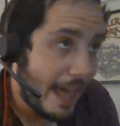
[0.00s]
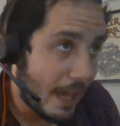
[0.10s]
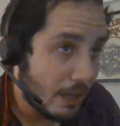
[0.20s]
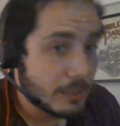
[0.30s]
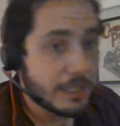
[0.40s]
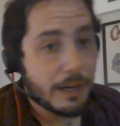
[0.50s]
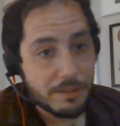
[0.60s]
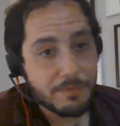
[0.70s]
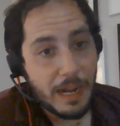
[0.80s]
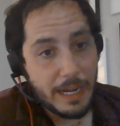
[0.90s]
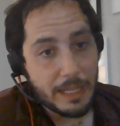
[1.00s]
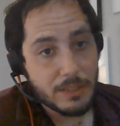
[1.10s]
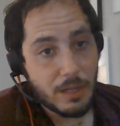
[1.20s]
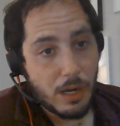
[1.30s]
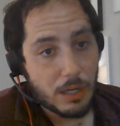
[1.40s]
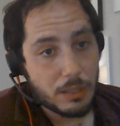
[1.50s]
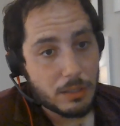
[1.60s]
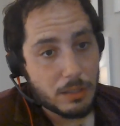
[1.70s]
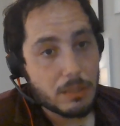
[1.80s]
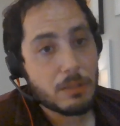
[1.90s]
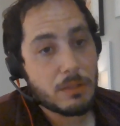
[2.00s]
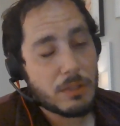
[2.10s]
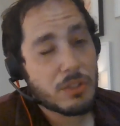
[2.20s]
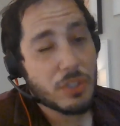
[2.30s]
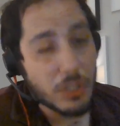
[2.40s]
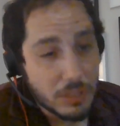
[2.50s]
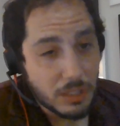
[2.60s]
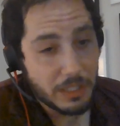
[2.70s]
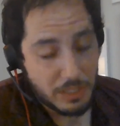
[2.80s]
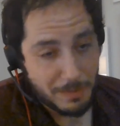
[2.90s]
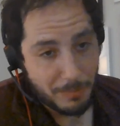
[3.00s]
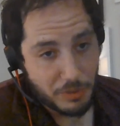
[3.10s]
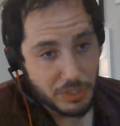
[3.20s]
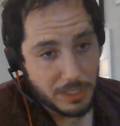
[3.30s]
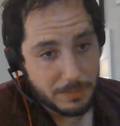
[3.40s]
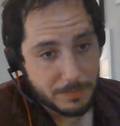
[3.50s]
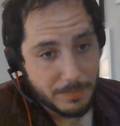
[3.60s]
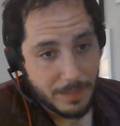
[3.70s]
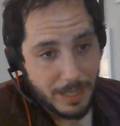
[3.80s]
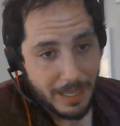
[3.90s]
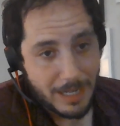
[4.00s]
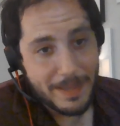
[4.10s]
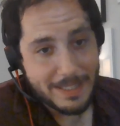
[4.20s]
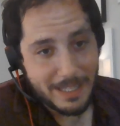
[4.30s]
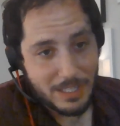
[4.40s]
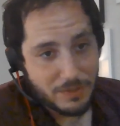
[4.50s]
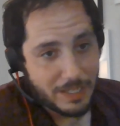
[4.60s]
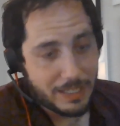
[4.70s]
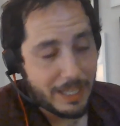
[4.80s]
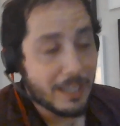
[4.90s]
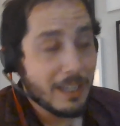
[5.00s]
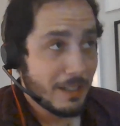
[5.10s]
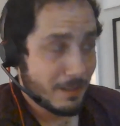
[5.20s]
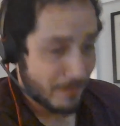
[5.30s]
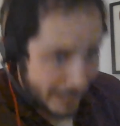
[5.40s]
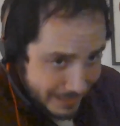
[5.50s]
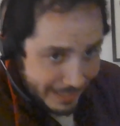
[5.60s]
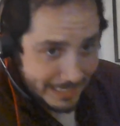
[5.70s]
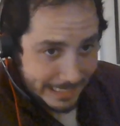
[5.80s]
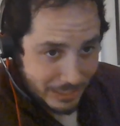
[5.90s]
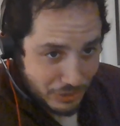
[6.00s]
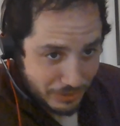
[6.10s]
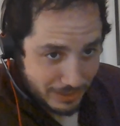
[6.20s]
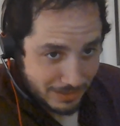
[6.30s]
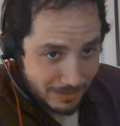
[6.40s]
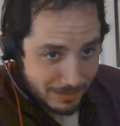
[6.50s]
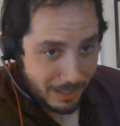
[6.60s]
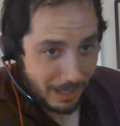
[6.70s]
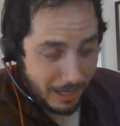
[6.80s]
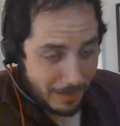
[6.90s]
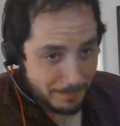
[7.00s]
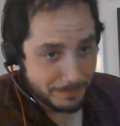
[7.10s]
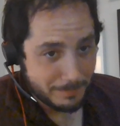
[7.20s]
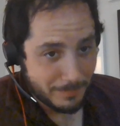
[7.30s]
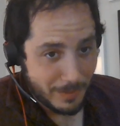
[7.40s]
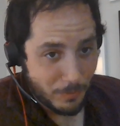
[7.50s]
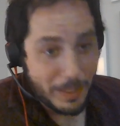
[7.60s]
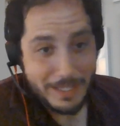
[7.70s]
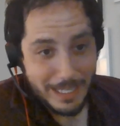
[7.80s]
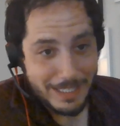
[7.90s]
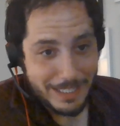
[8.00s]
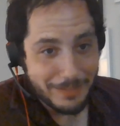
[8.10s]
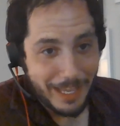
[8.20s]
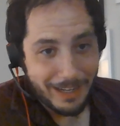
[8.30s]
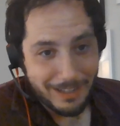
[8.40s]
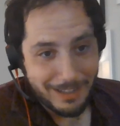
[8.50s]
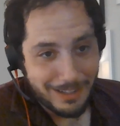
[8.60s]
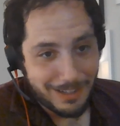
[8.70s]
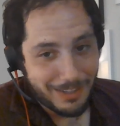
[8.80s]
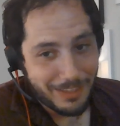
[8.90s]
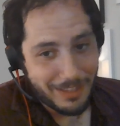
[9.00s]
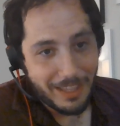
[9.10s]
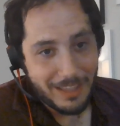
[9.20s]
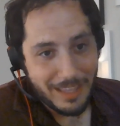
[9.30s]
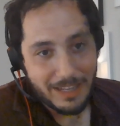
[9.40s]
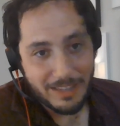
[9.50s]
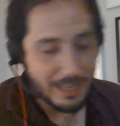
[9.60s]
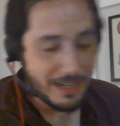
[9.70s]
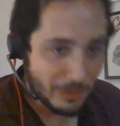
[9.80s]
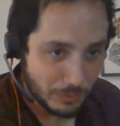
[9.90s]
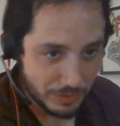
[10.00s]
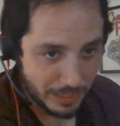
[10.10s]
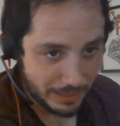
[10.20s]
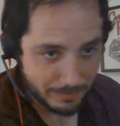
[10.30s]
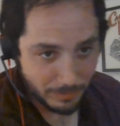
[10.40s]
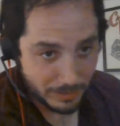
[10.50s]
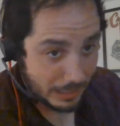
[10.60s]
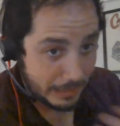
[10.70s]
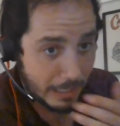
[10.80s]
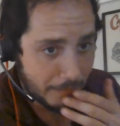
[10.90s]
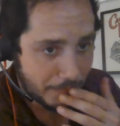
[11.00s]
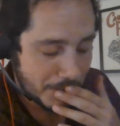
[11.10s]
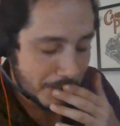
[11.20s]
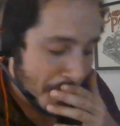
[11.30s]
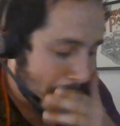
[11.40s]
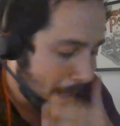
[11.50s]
Healthcare and finance are certainly disproportionate, and it makes sense, right? Like regulated industries with sensitive data, they need tools like what Tonic offers.